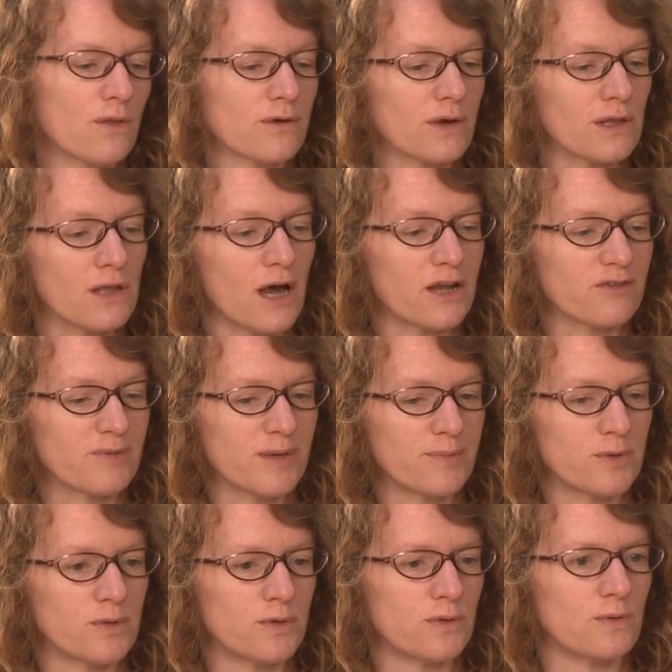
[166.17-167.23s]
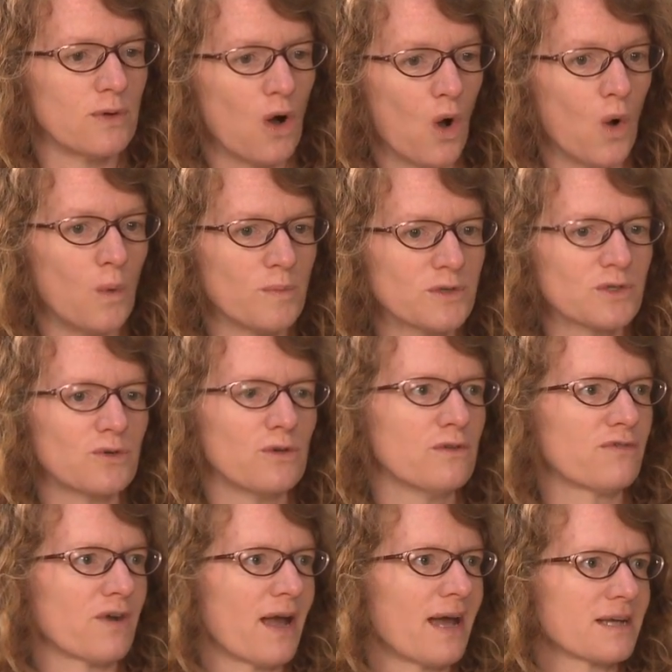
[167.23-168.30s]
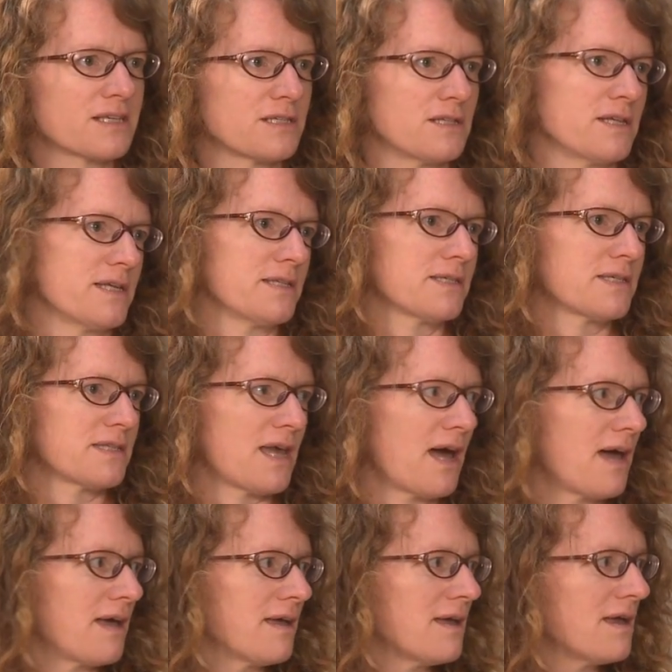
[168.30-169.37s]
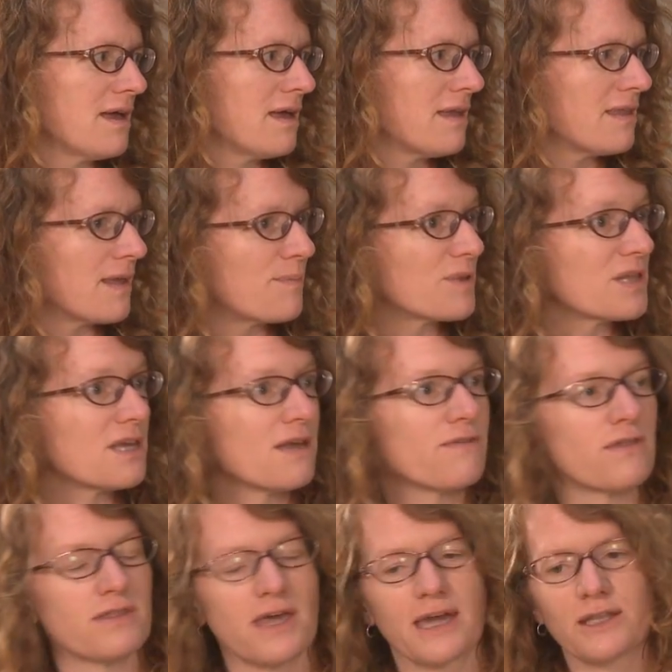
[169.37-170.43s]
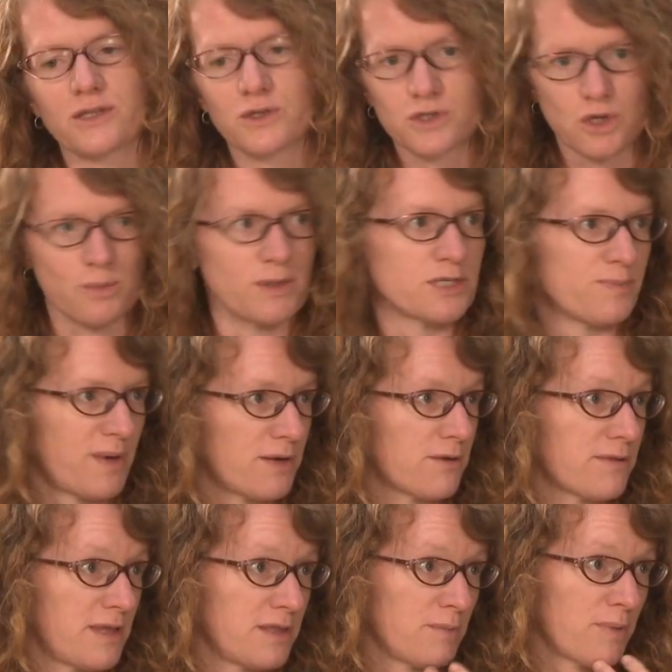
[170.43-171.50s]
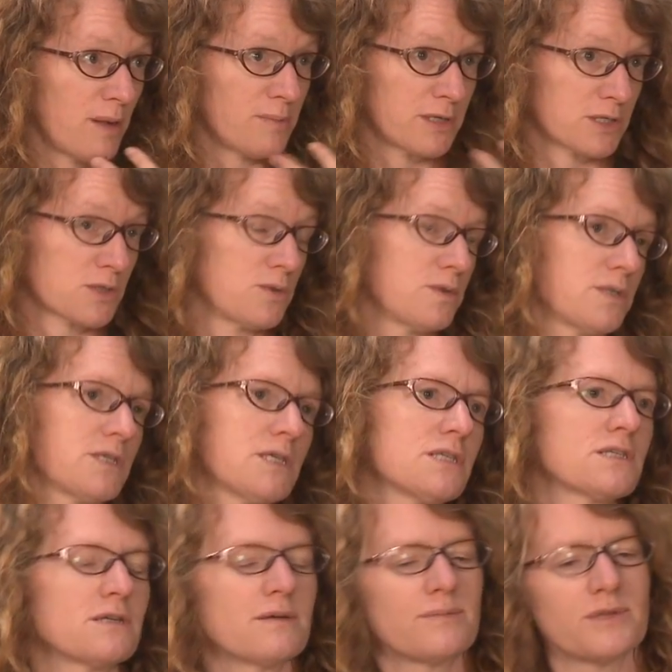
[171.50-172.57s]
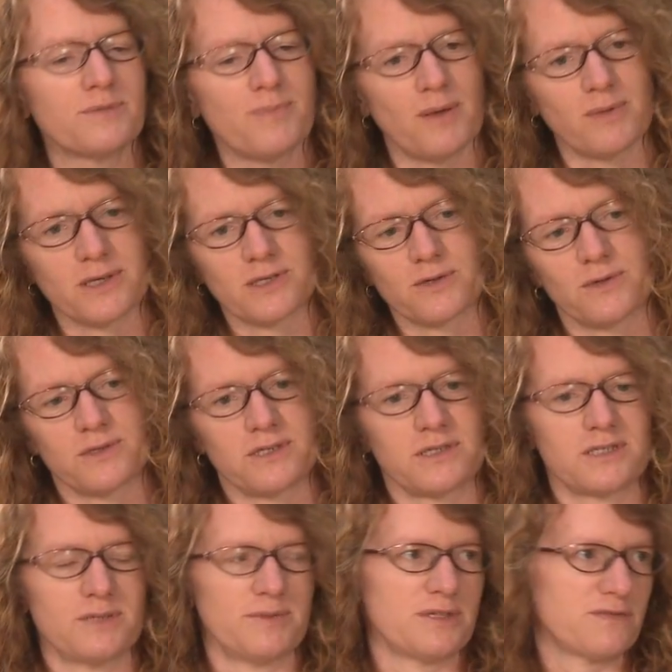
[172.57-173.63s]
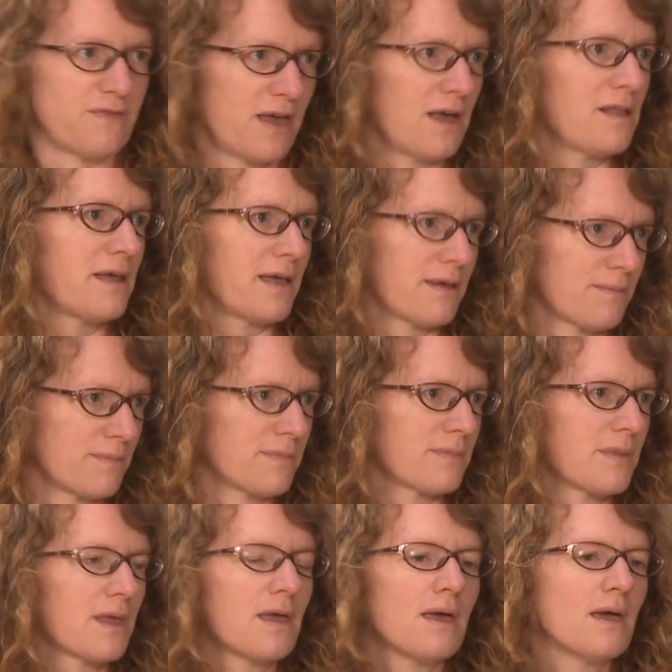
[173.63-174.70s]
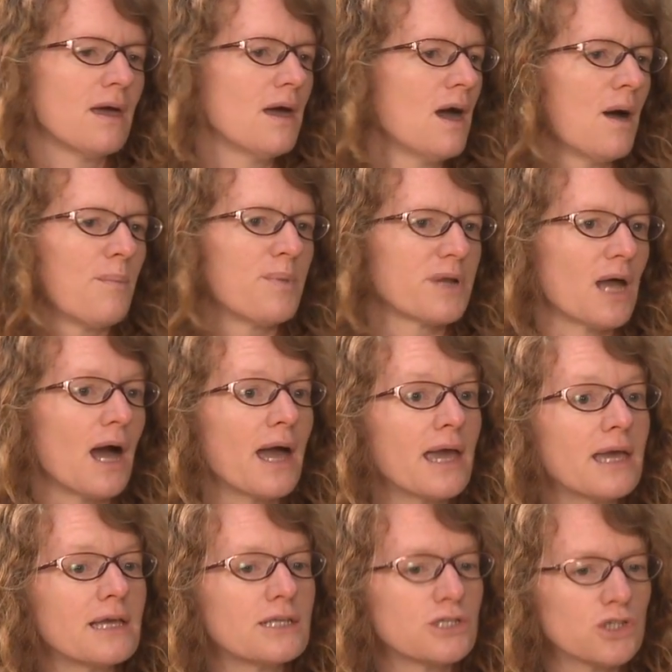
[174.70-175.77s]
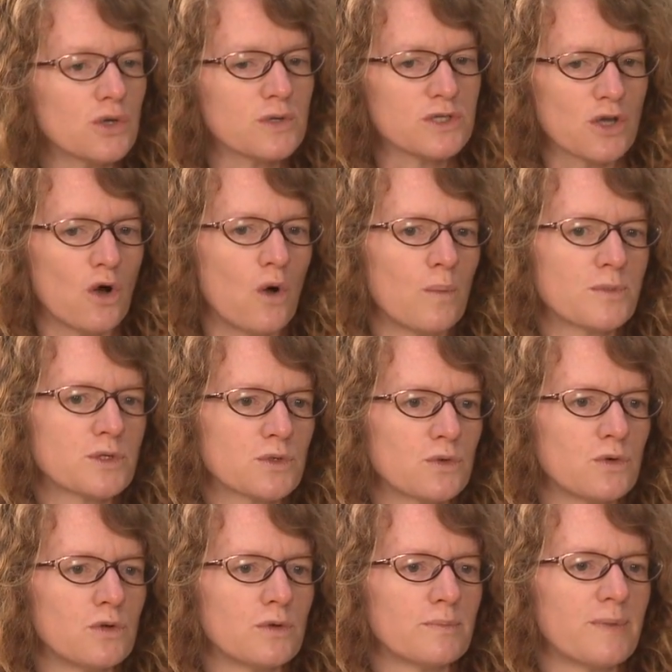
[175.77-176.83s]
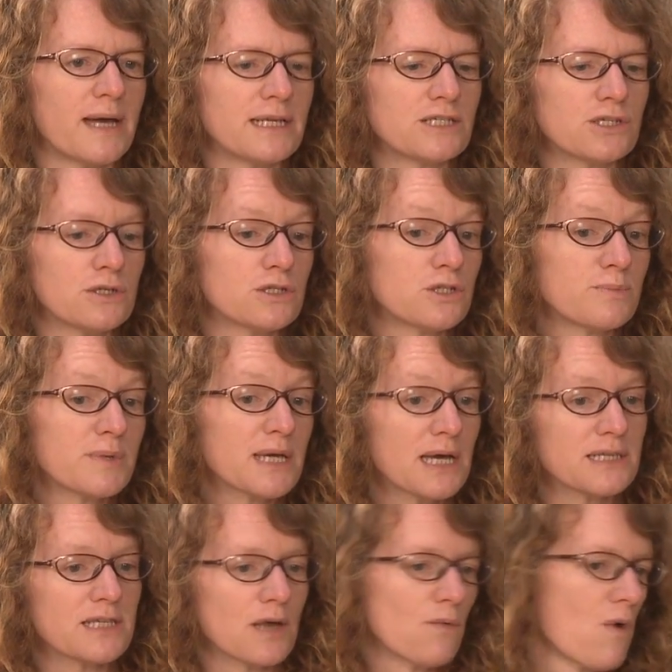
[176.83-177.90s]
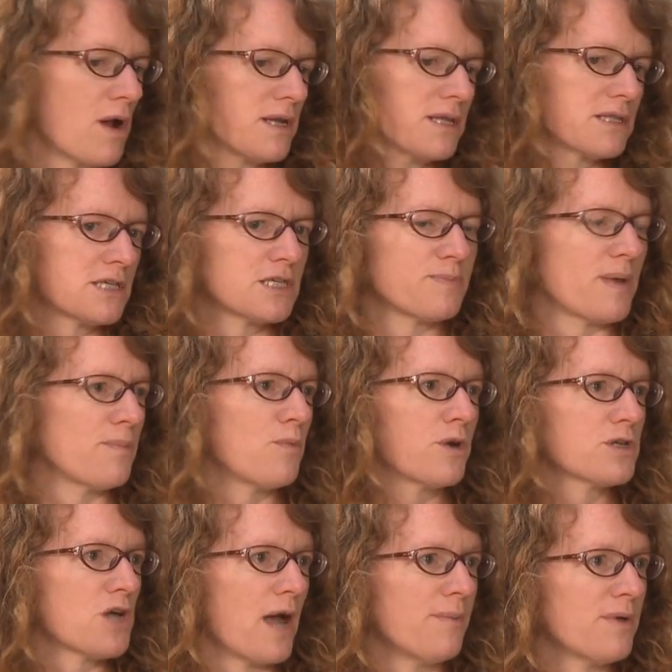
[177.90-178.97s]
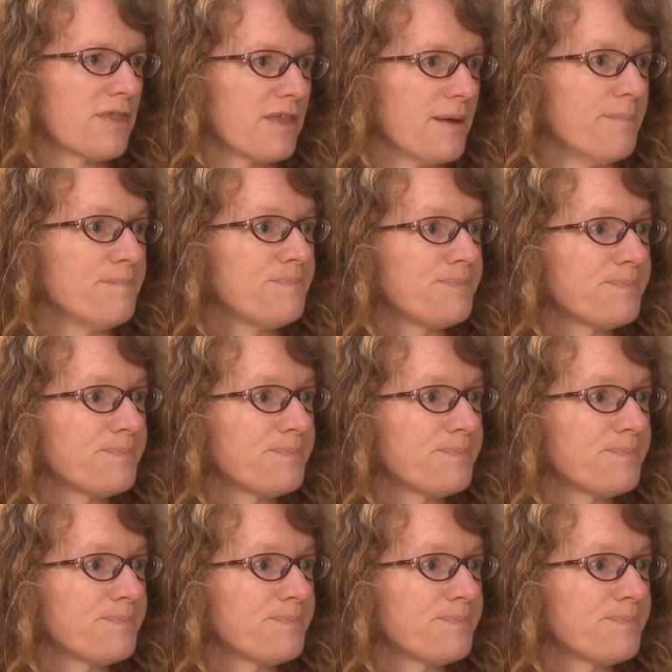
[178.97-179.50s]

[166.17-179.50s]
there are a lot of people who homeschool for excellence, that they believe that they can do so much better than the public school system. The public school system is failing. But I chose to homeschool my children because I wanted to spend more time with them.